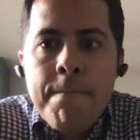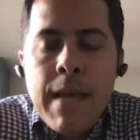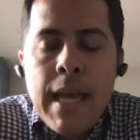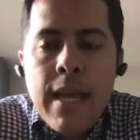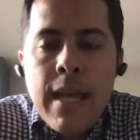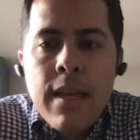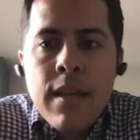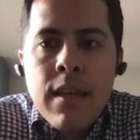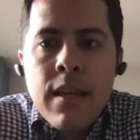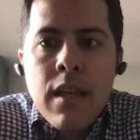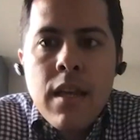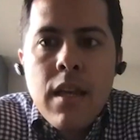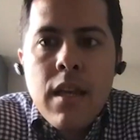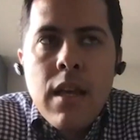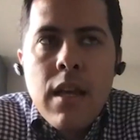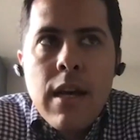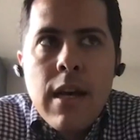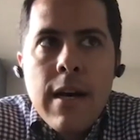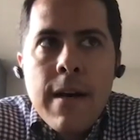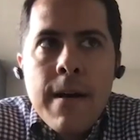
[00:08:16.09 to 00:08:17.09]
And
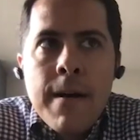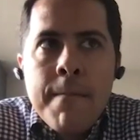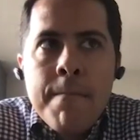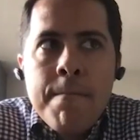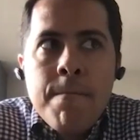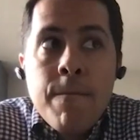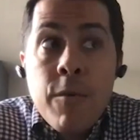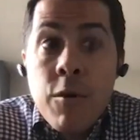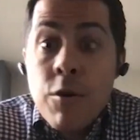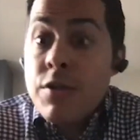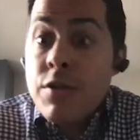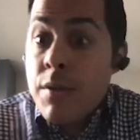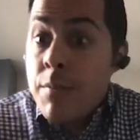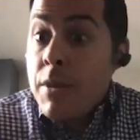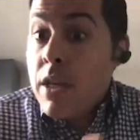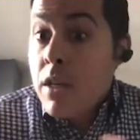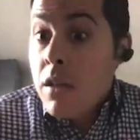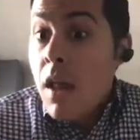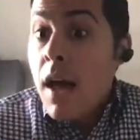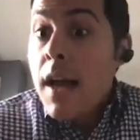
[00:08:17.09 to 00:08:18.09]
for some of
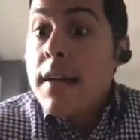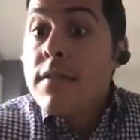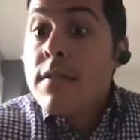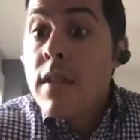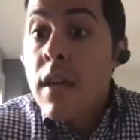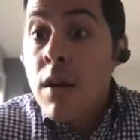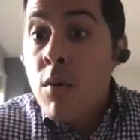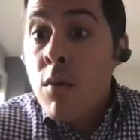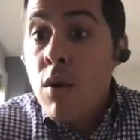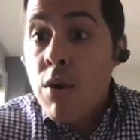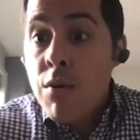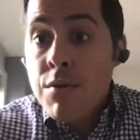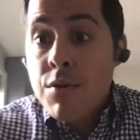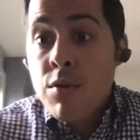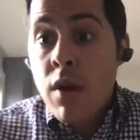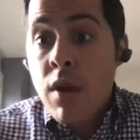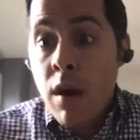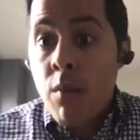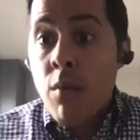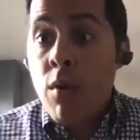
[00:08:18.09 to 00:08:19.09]
the clients that I work with,
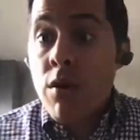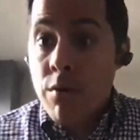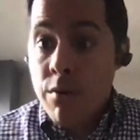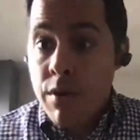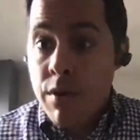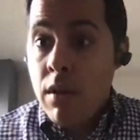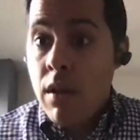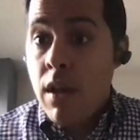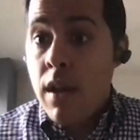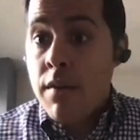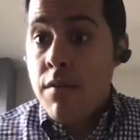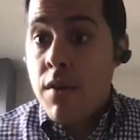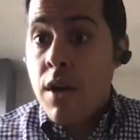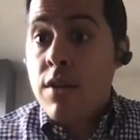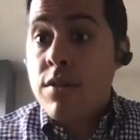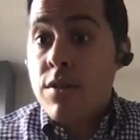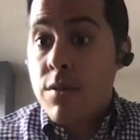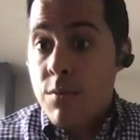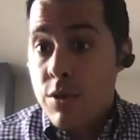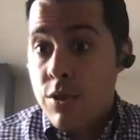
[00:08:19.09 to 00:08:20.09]
so I work with a lot of
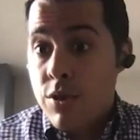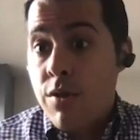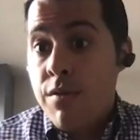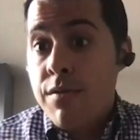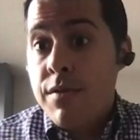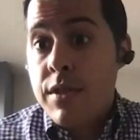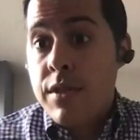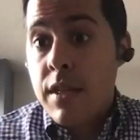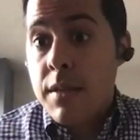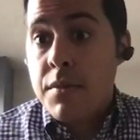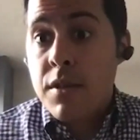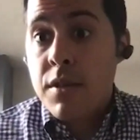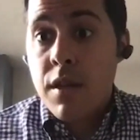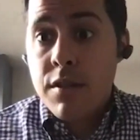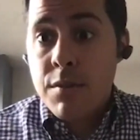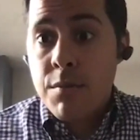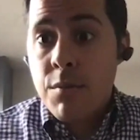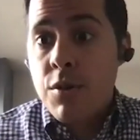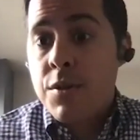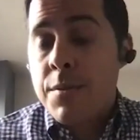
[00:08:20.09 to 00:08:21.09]
customer service teams,
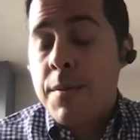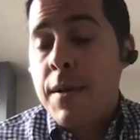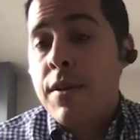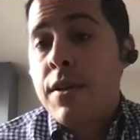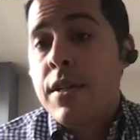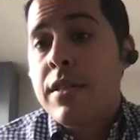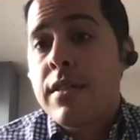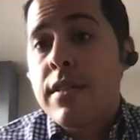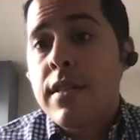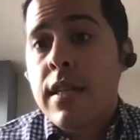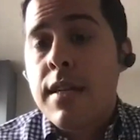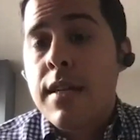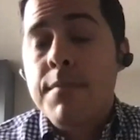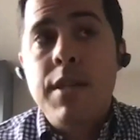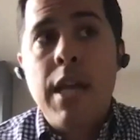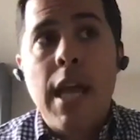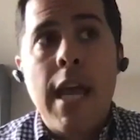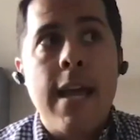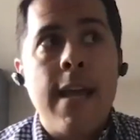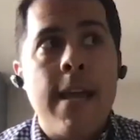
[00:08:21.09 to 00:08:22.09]
customer experience
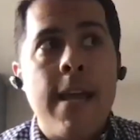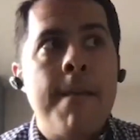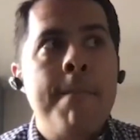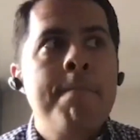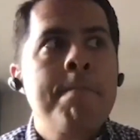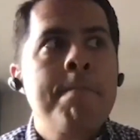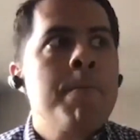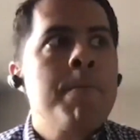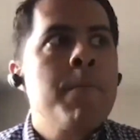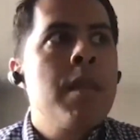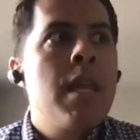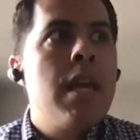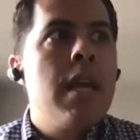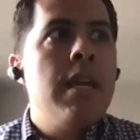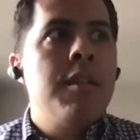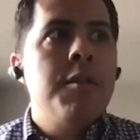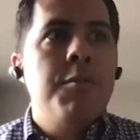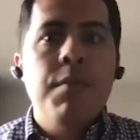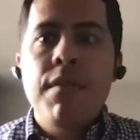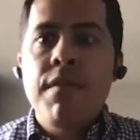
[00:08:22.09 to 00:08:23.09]
teams, and
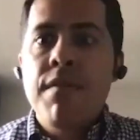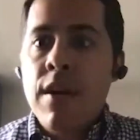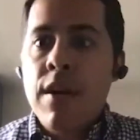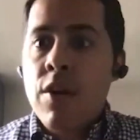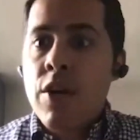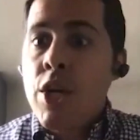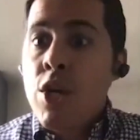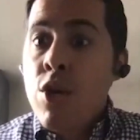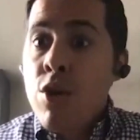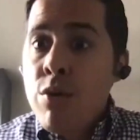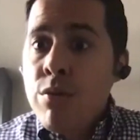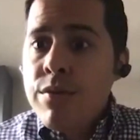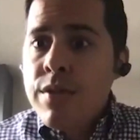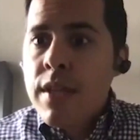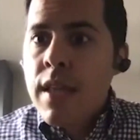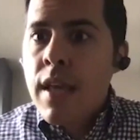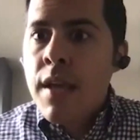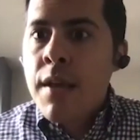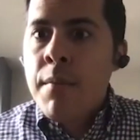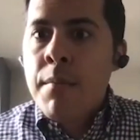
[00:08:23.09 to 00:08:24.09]
it's been very new to
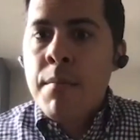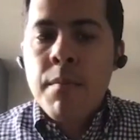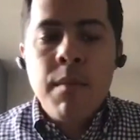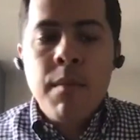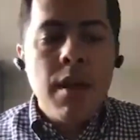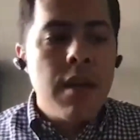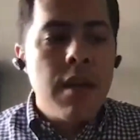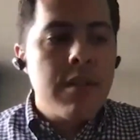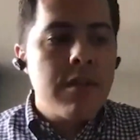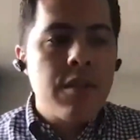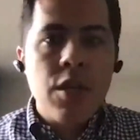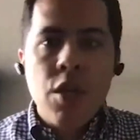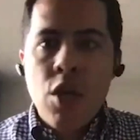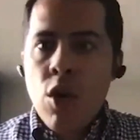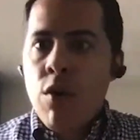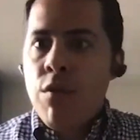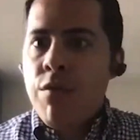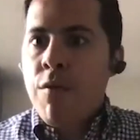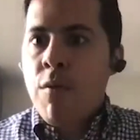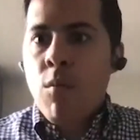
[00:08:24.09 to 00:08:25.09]
them to
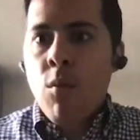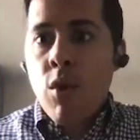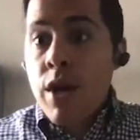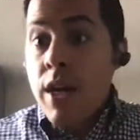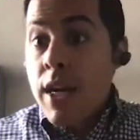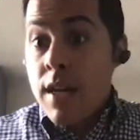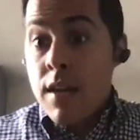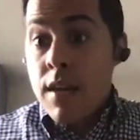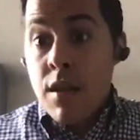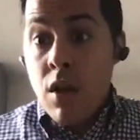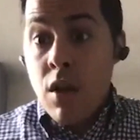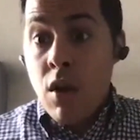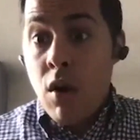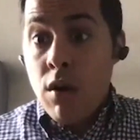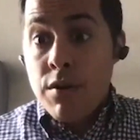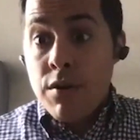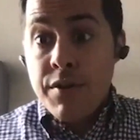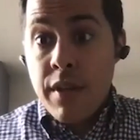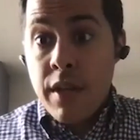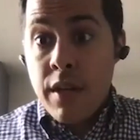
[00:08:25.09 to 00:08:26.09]
go from working in the call
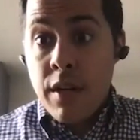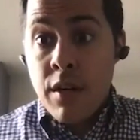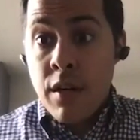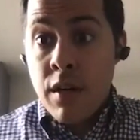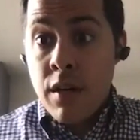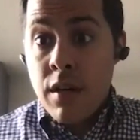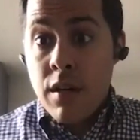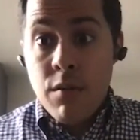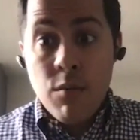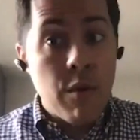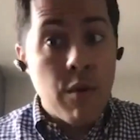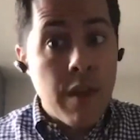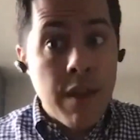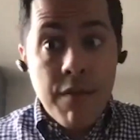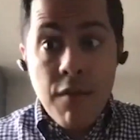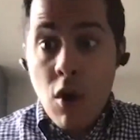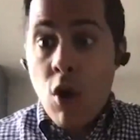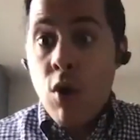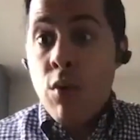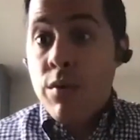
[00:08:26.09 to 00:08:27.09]
center where
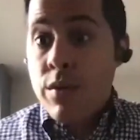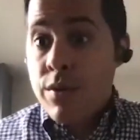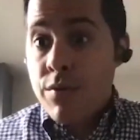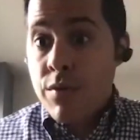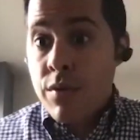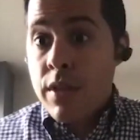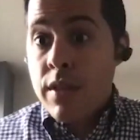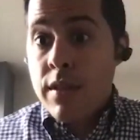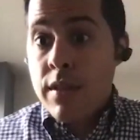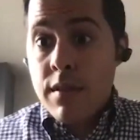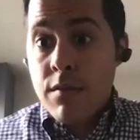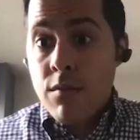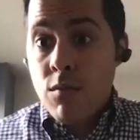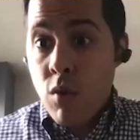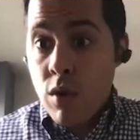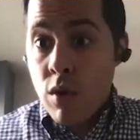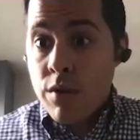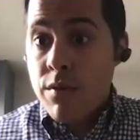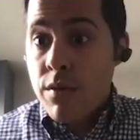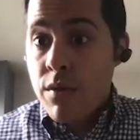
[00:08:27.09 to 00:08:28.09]
they've always really
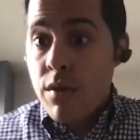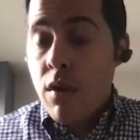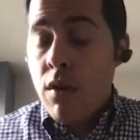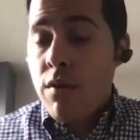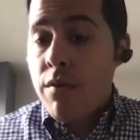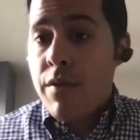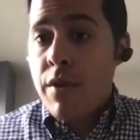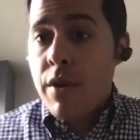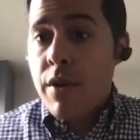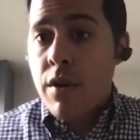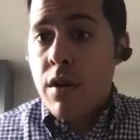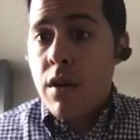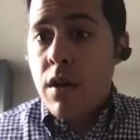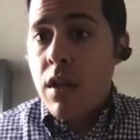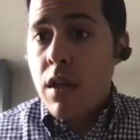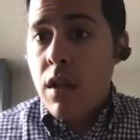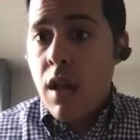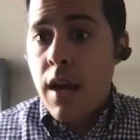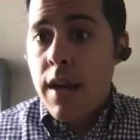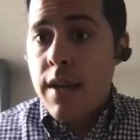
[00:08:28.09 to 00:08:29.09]
worked with all of their
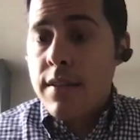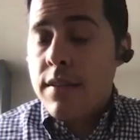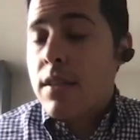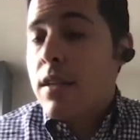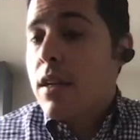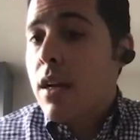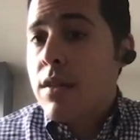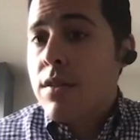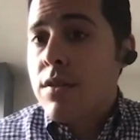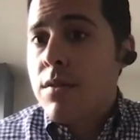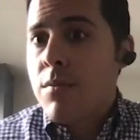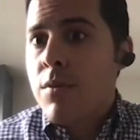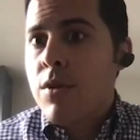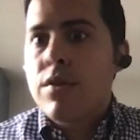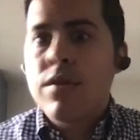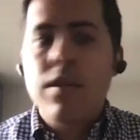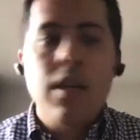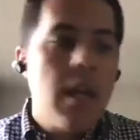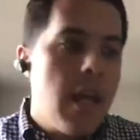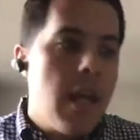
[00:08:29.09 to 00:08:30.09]
clients and
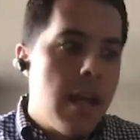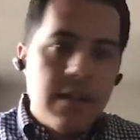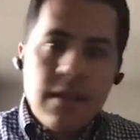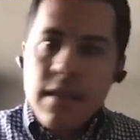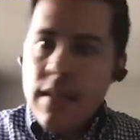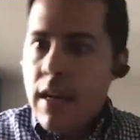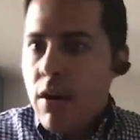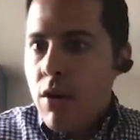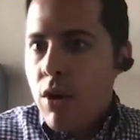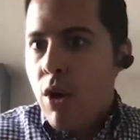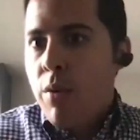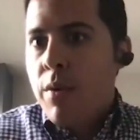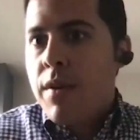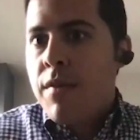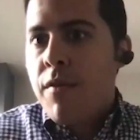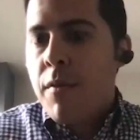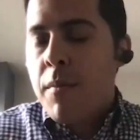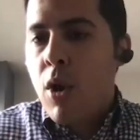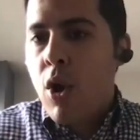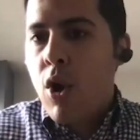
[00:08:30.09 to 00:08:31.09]
customers to now going
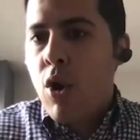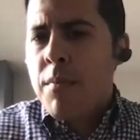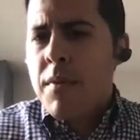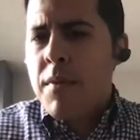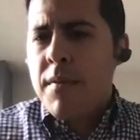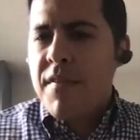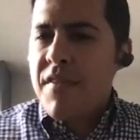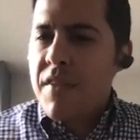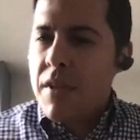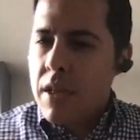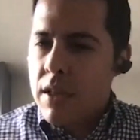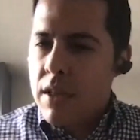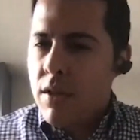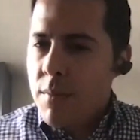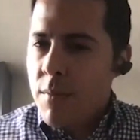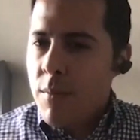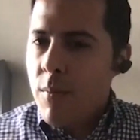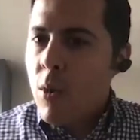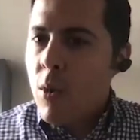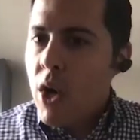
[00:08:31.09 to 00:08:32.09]
from home and feeling a
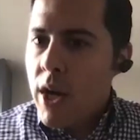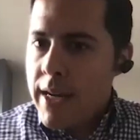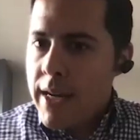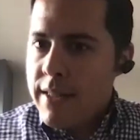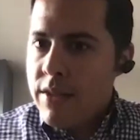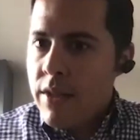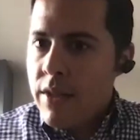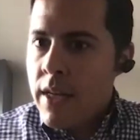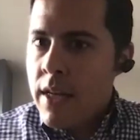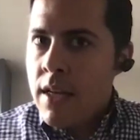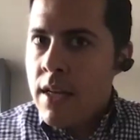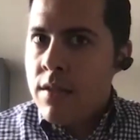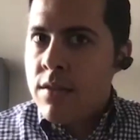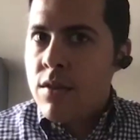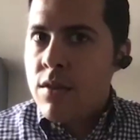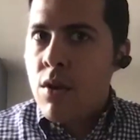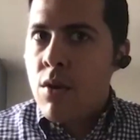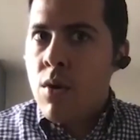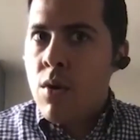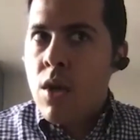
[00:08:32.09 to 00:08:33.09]
little bit more isolated.
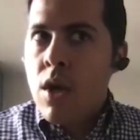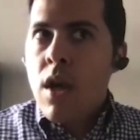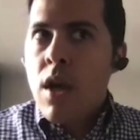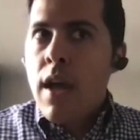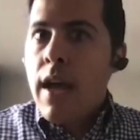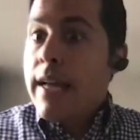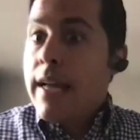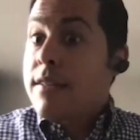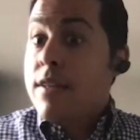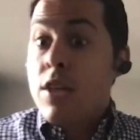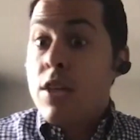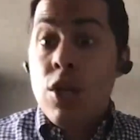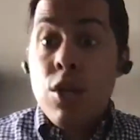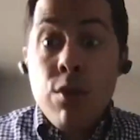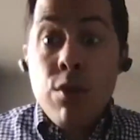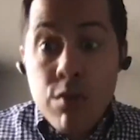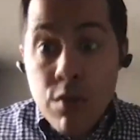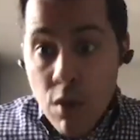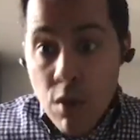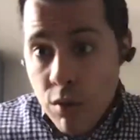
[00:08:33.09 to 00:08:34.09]
So it's a
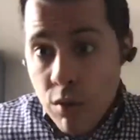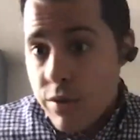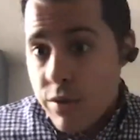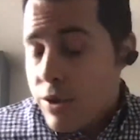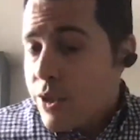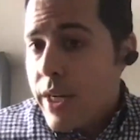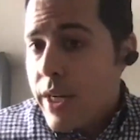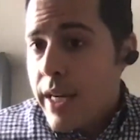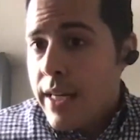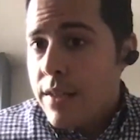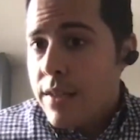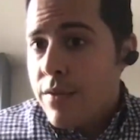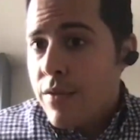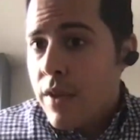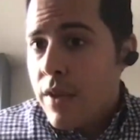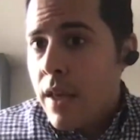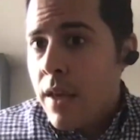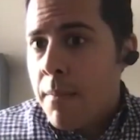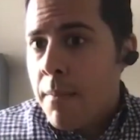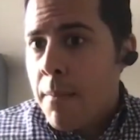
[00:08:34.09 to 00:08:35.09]
huge culture change for
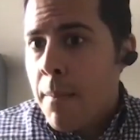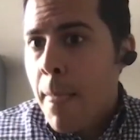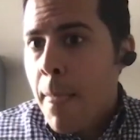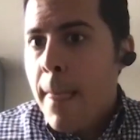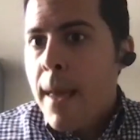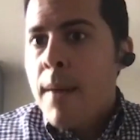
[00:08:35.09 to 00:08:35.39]
them.